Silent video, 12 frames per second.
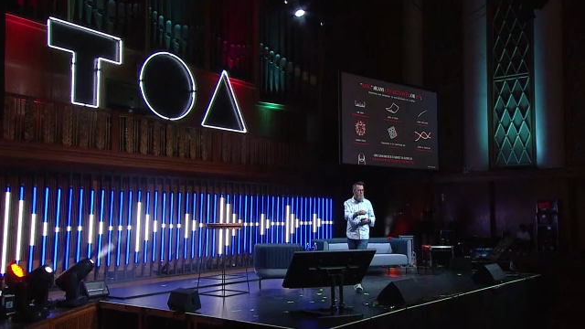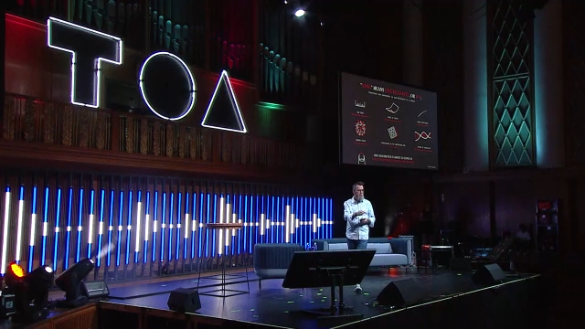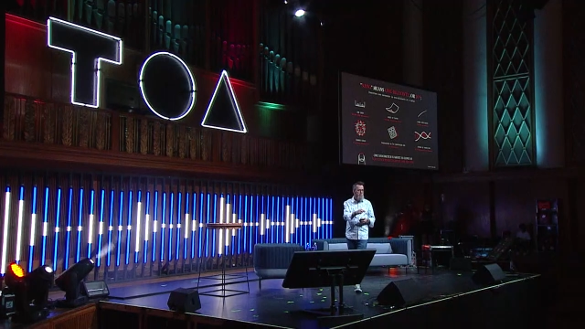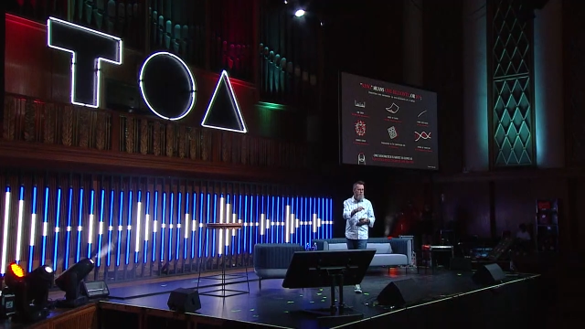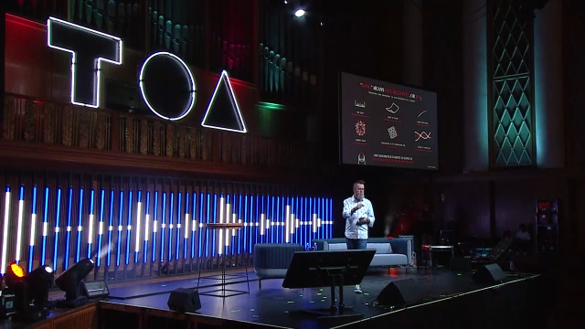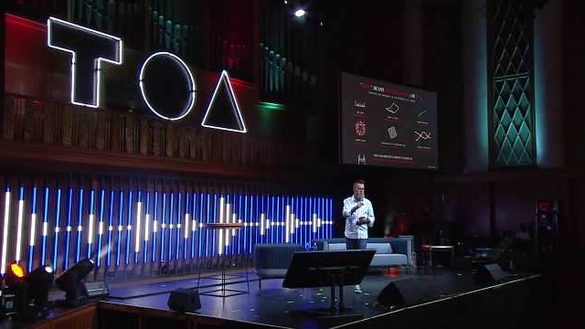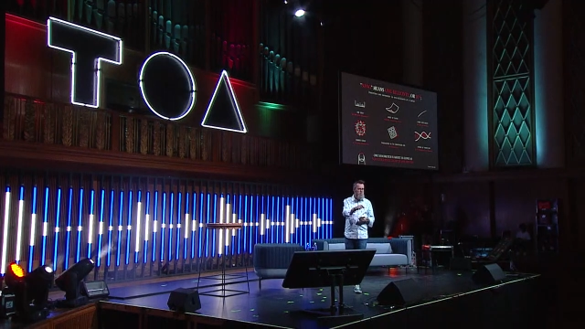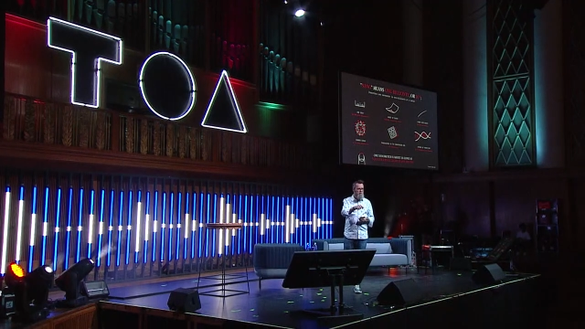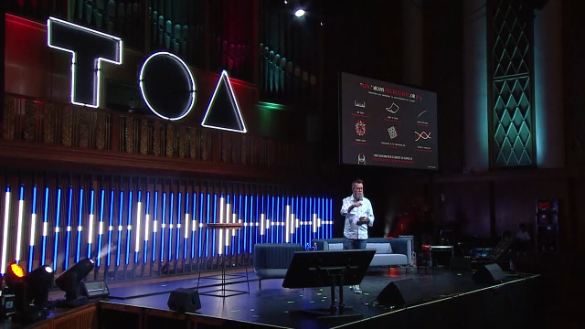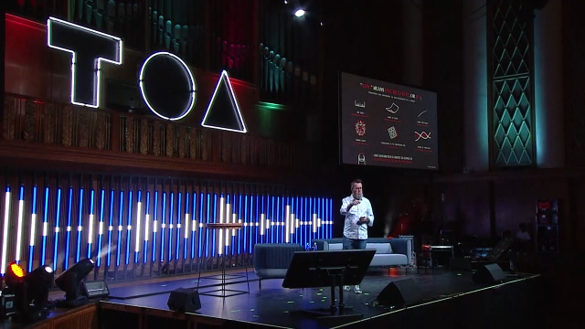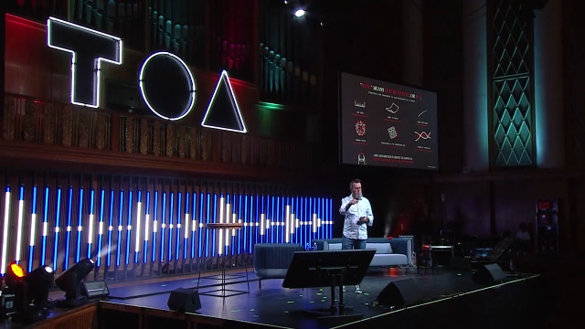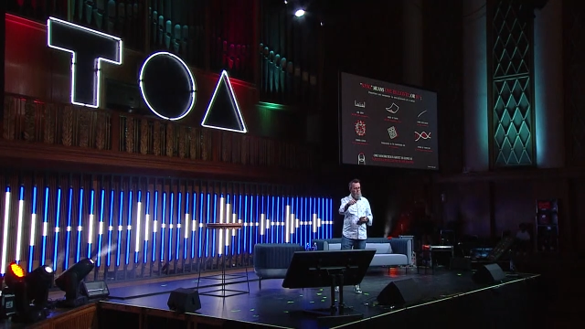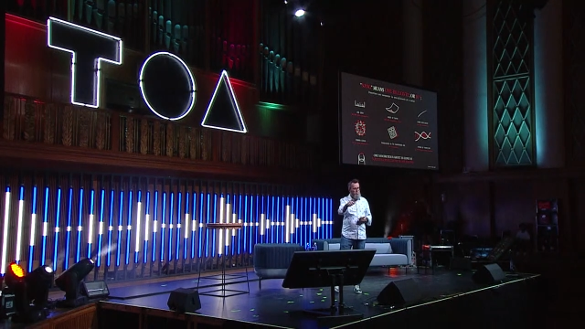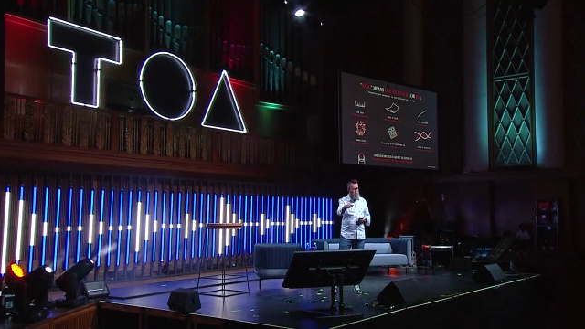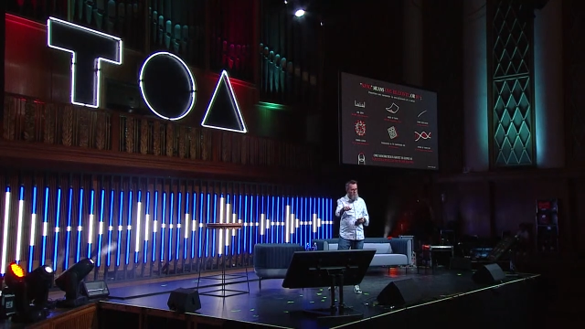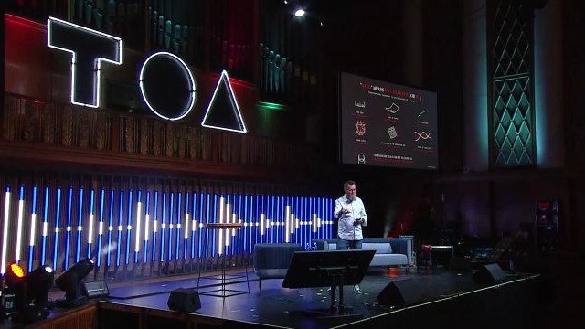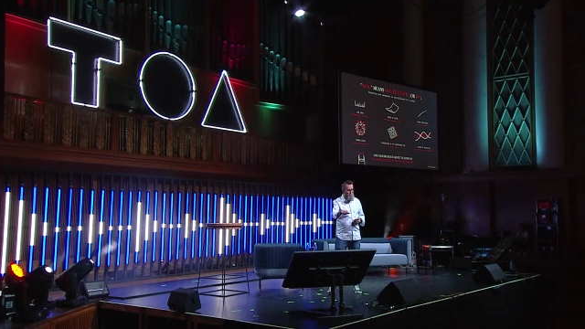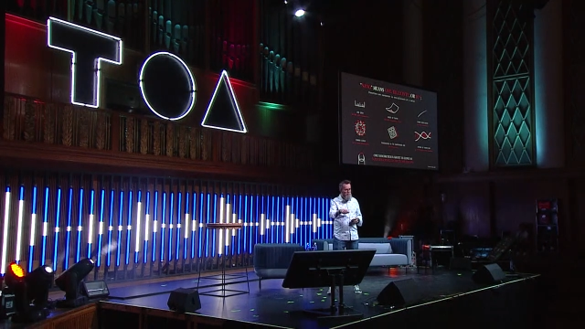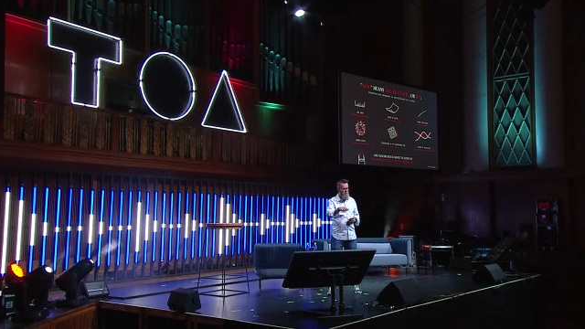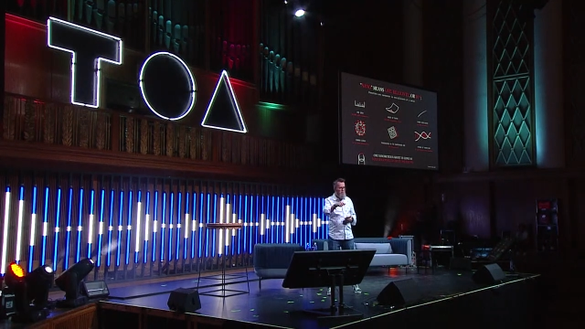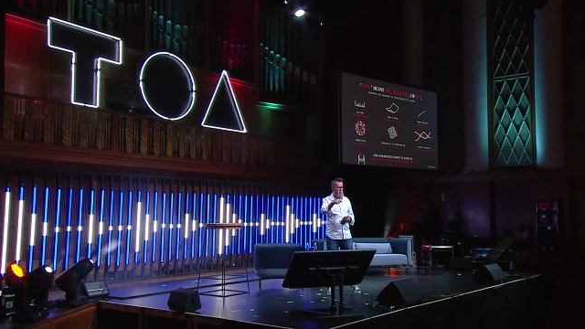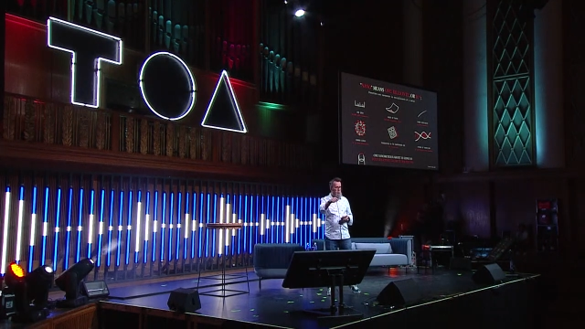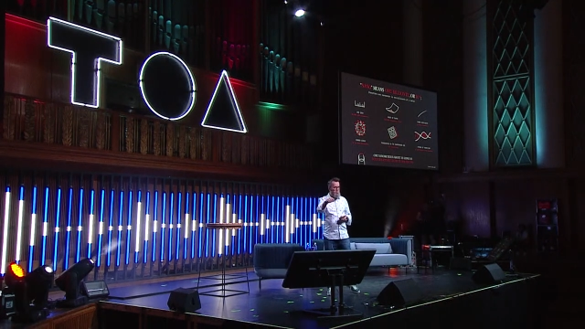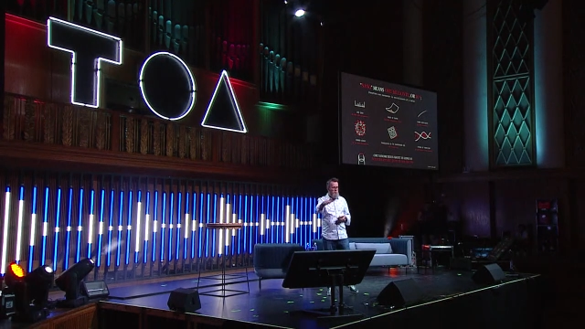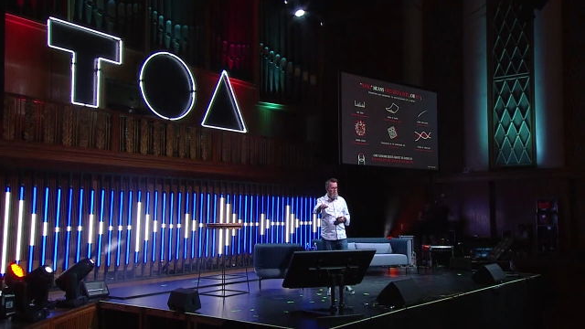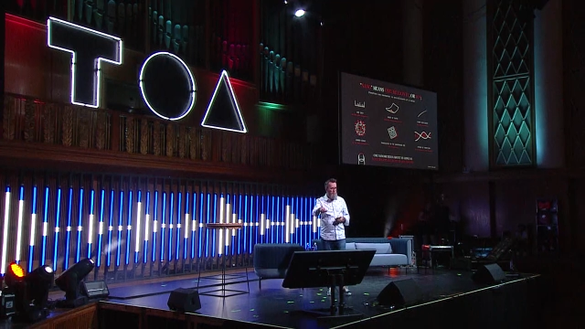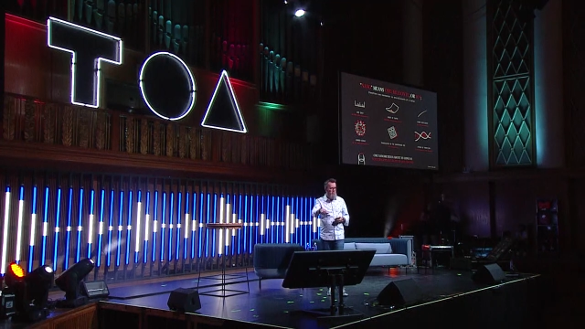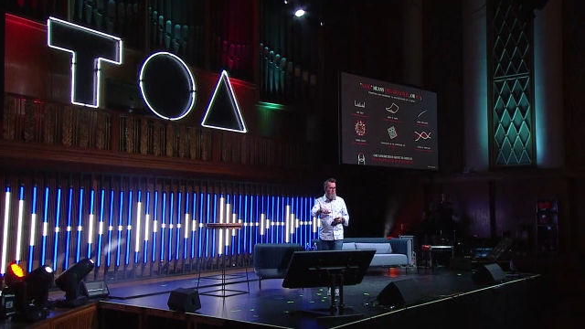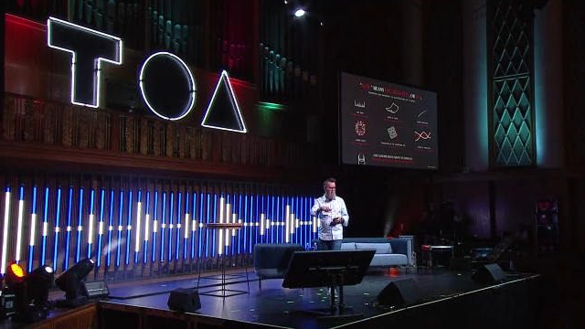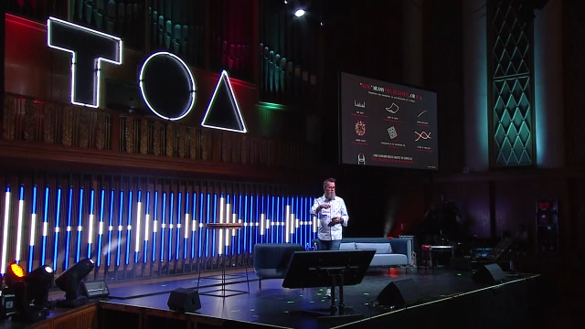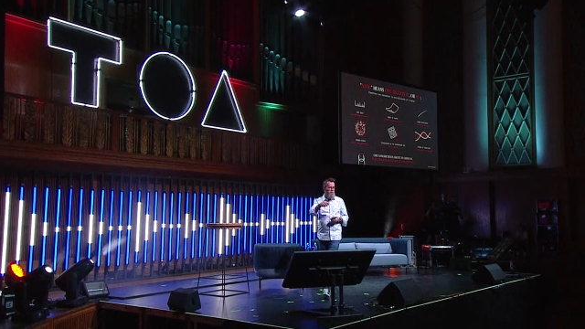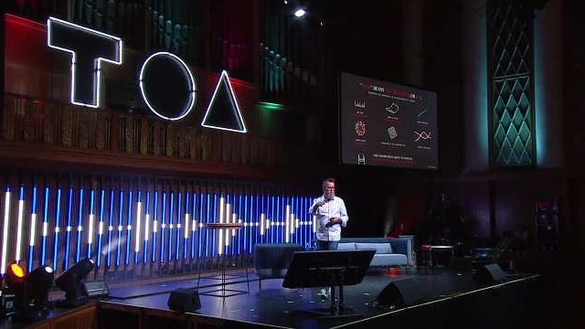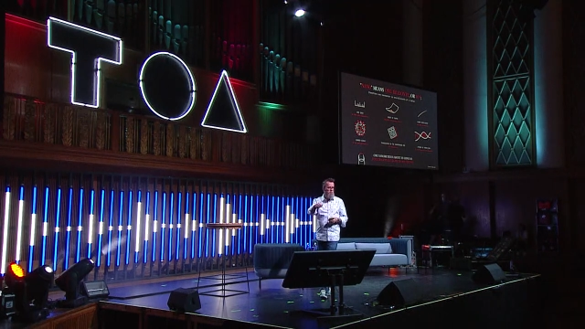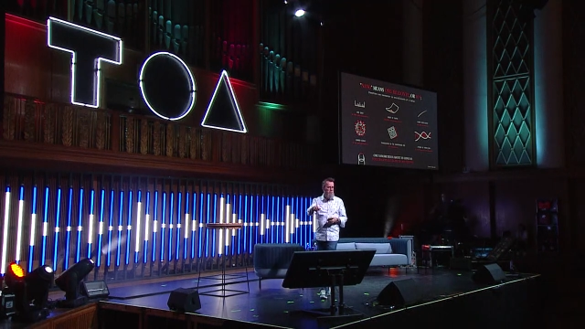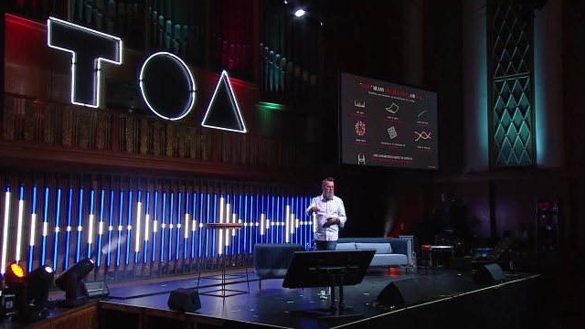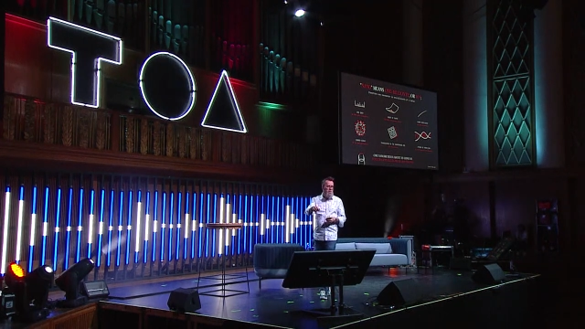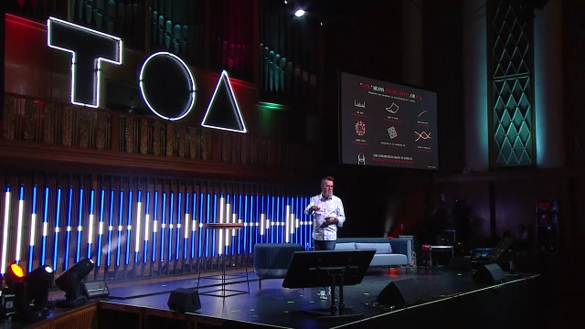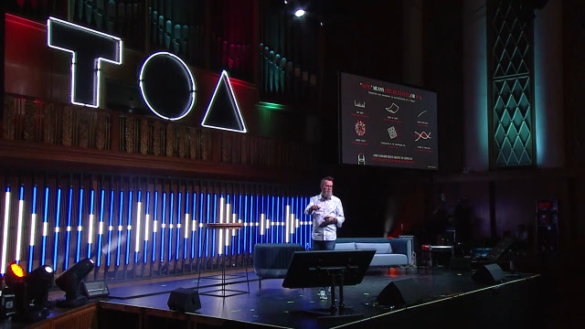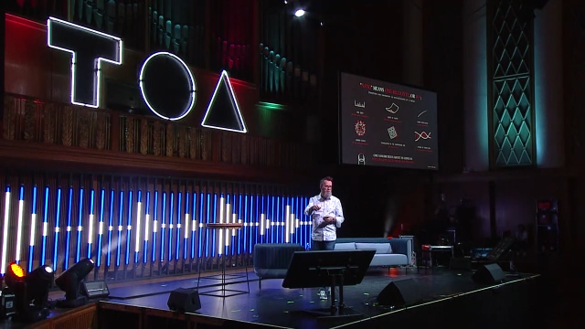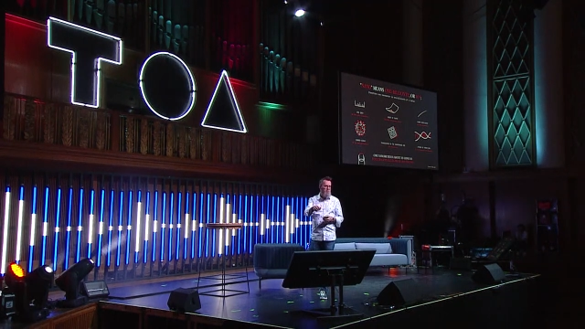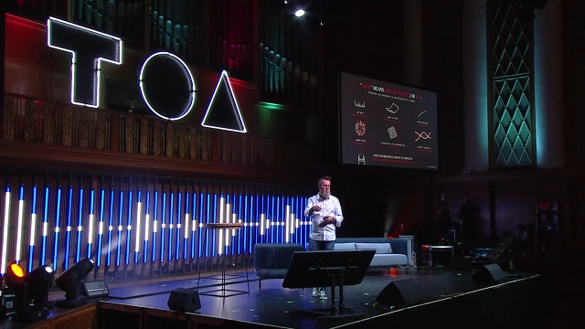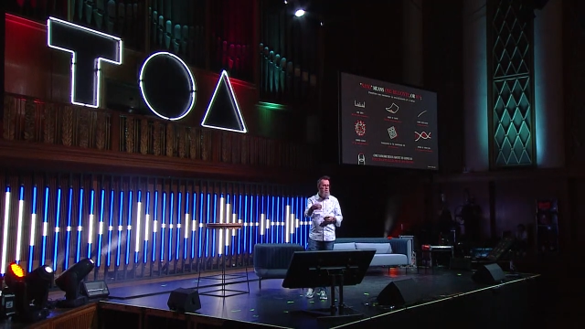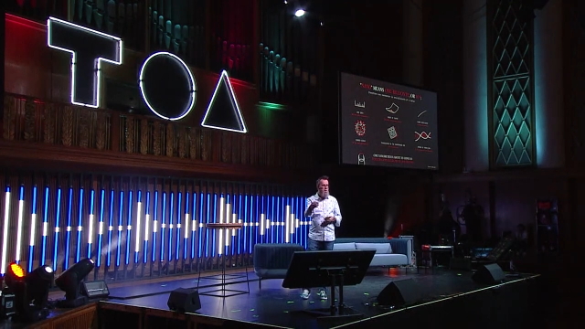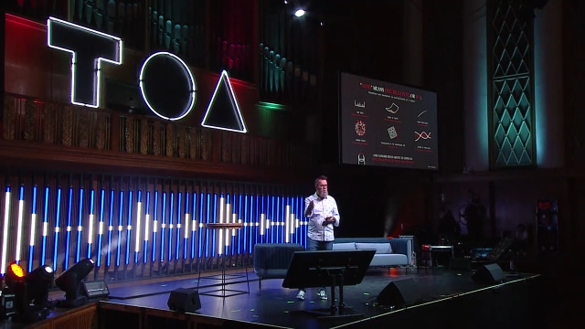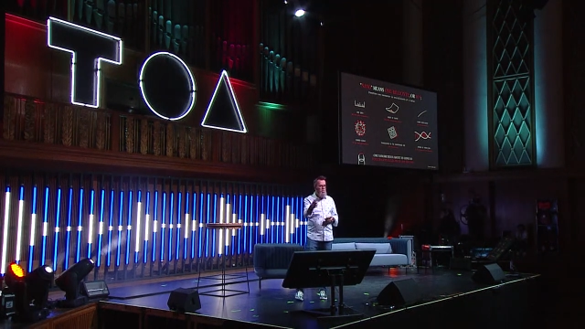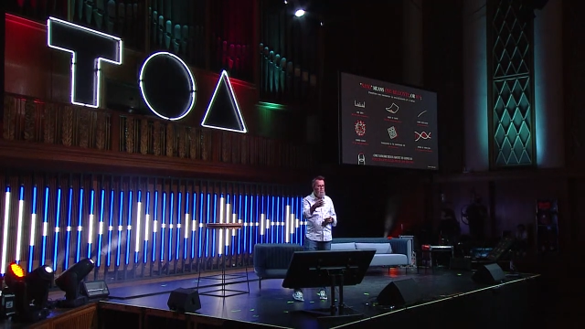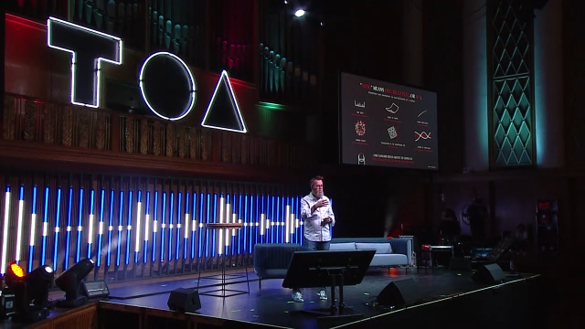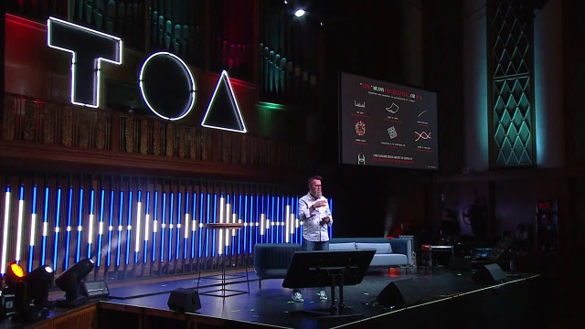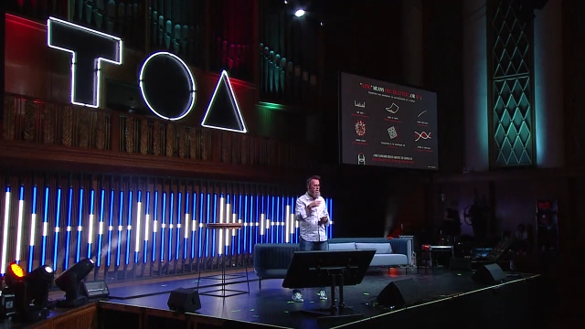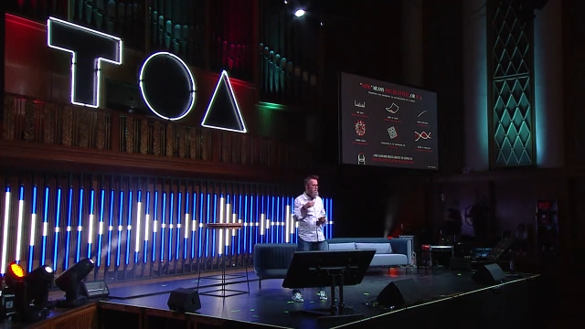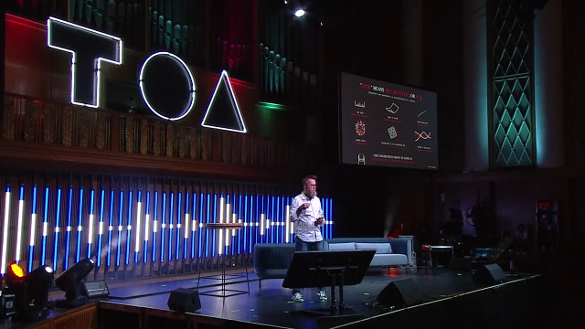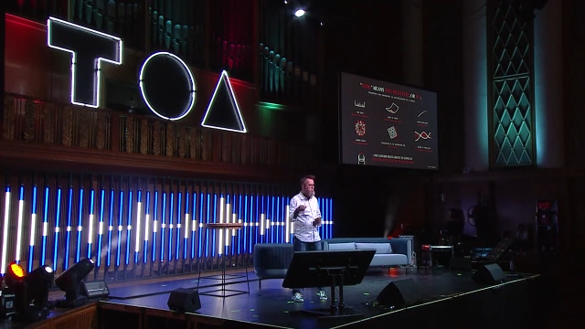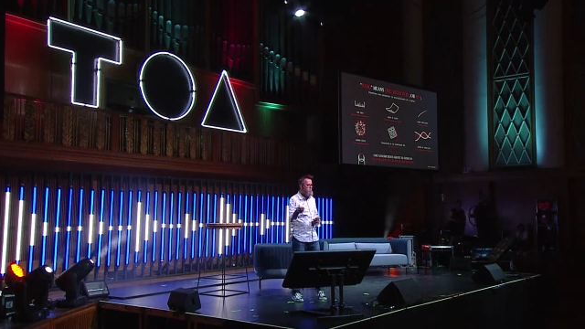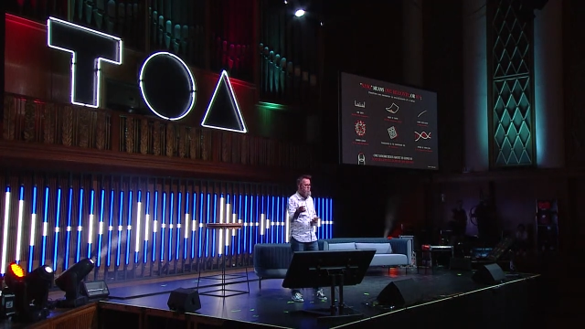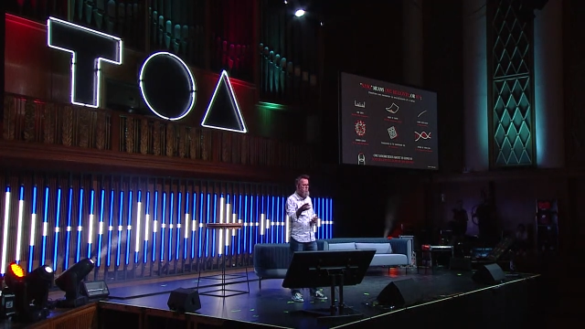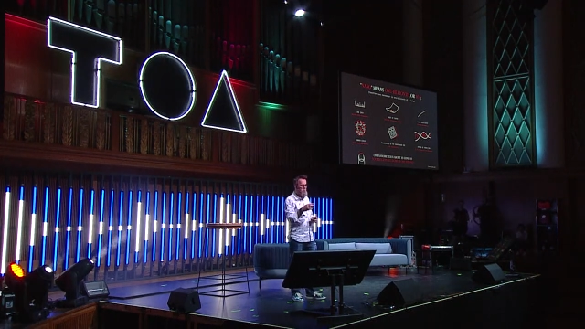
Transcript: (no speaker visible)